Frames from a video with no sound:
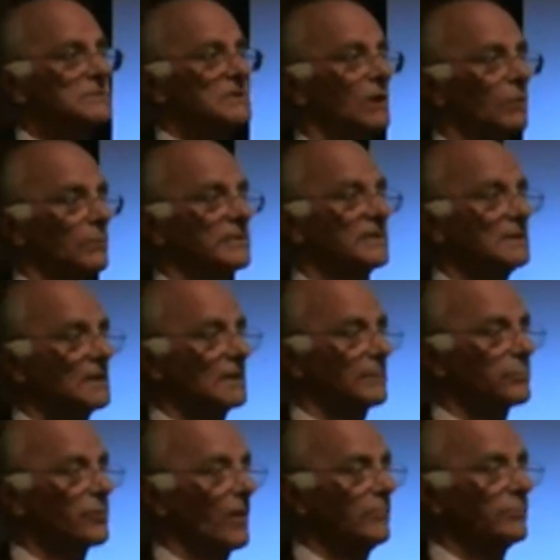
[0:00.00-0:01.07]
was dealt with in an
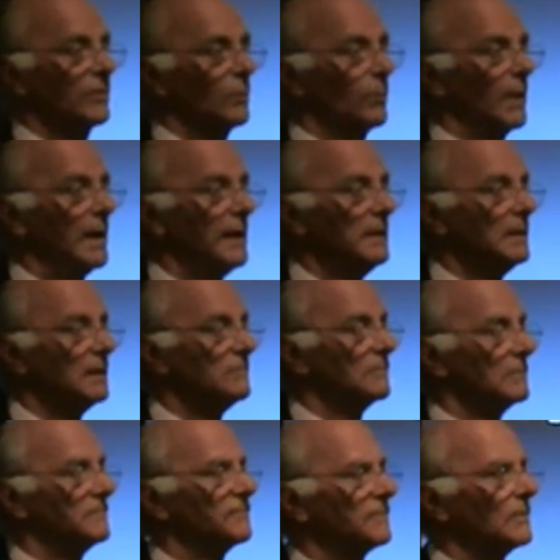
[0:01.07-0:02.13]
appropriate way.
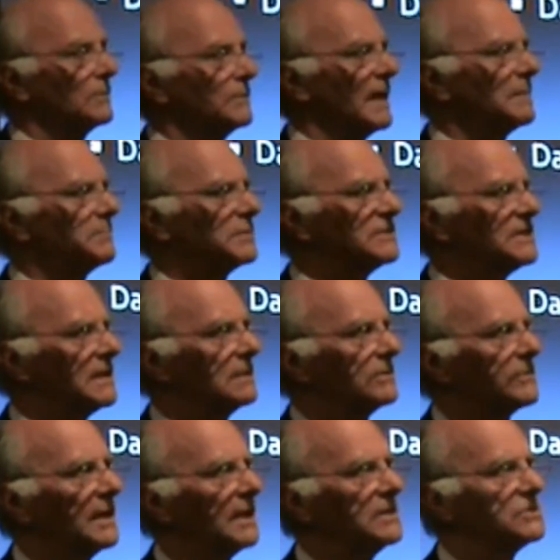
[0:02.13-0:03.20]
On that
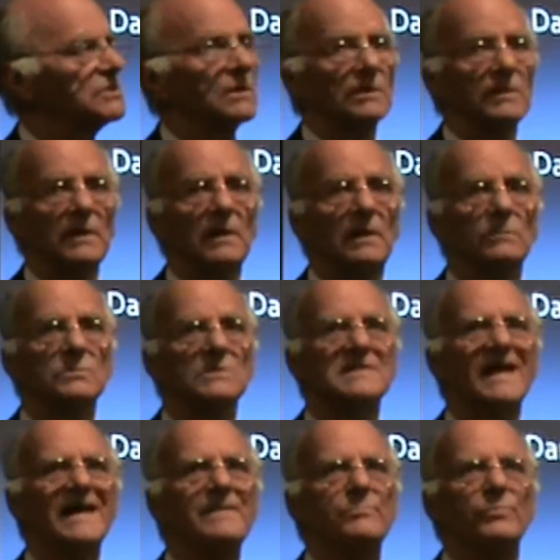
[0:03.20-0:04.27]
particular occasion, I think it was
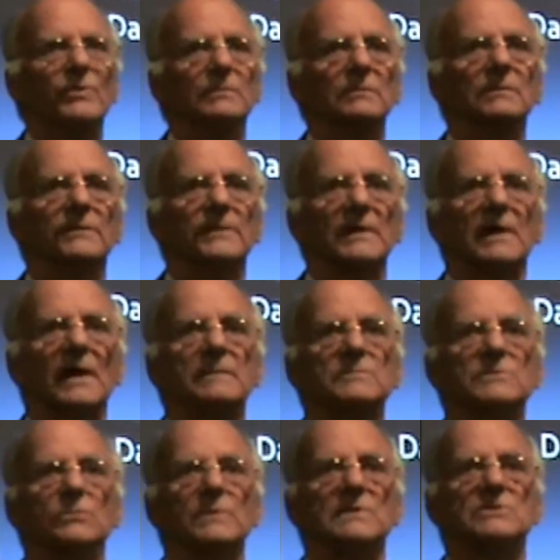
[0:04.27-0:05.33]
Gabriel that
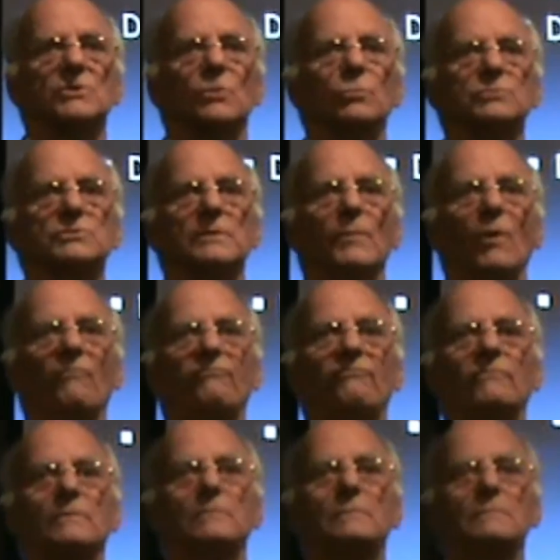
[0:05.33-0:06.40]
came to escort him
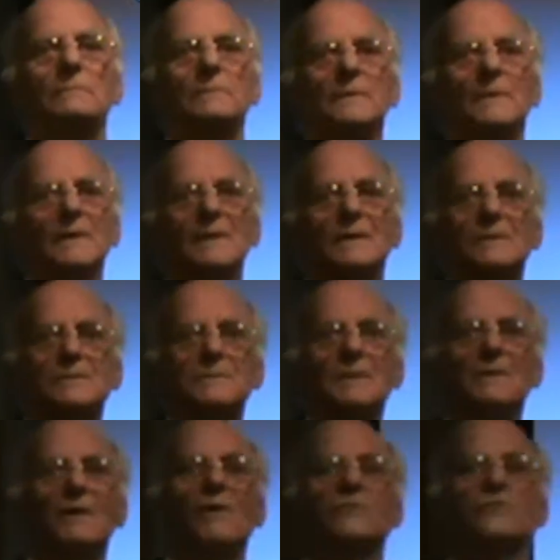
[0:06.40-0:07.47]
off.
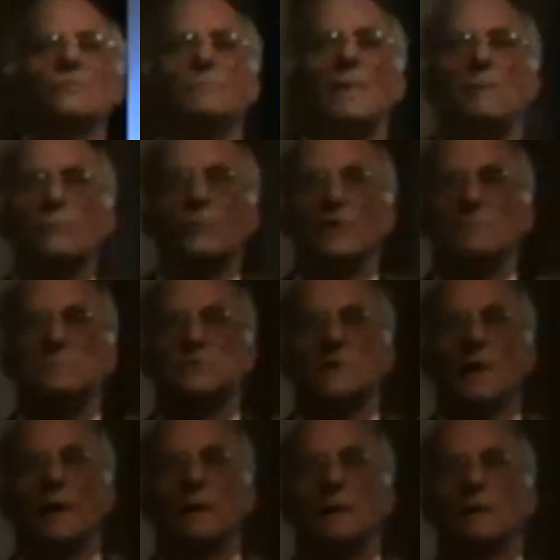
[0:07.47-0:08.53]
And I can remember him
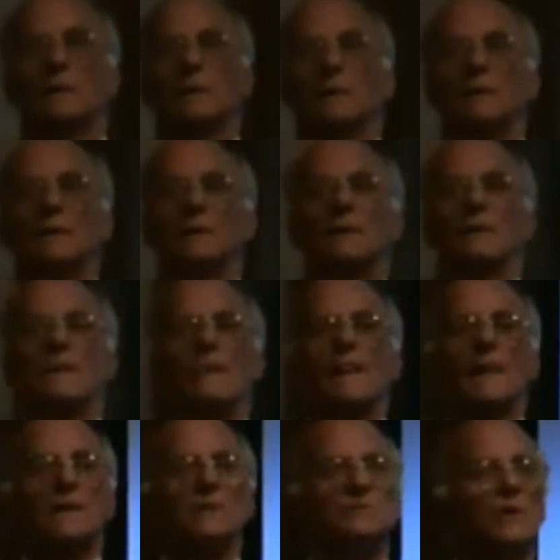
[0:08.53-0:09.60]
saying,
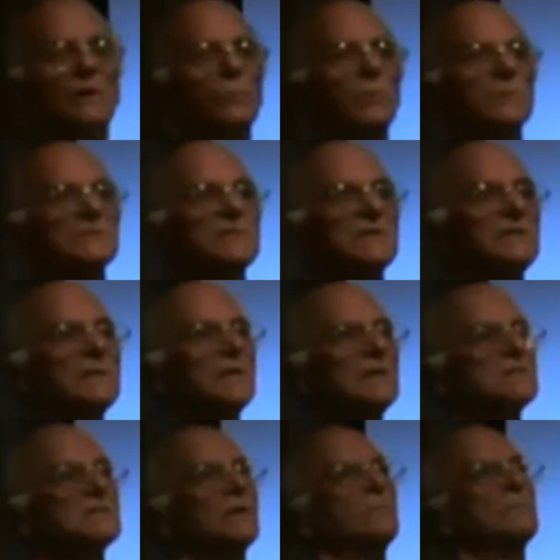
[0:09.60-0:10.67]
because I wanted
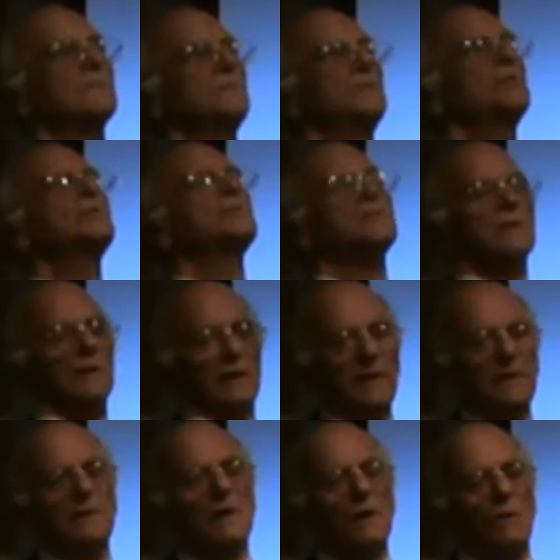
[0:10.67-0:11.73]
some.
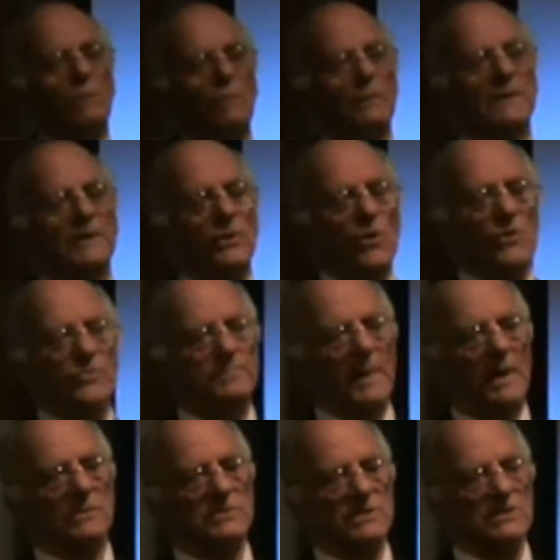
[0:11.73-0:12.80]
Usually, when an
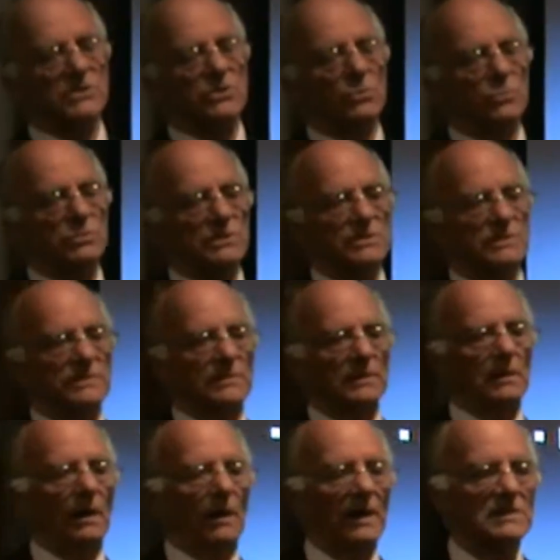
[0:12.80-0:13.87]
earthbound is escorted to the
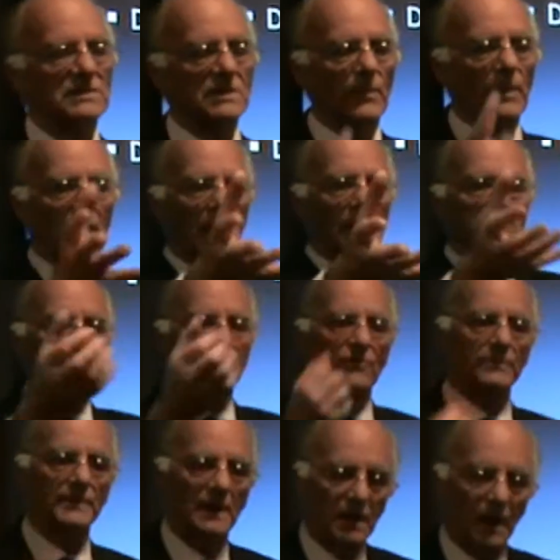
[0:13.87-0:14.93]
light, someone comes
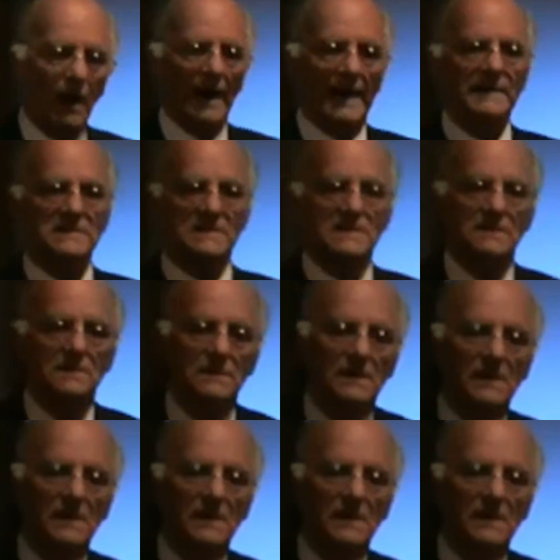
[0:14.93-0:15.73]
from the light,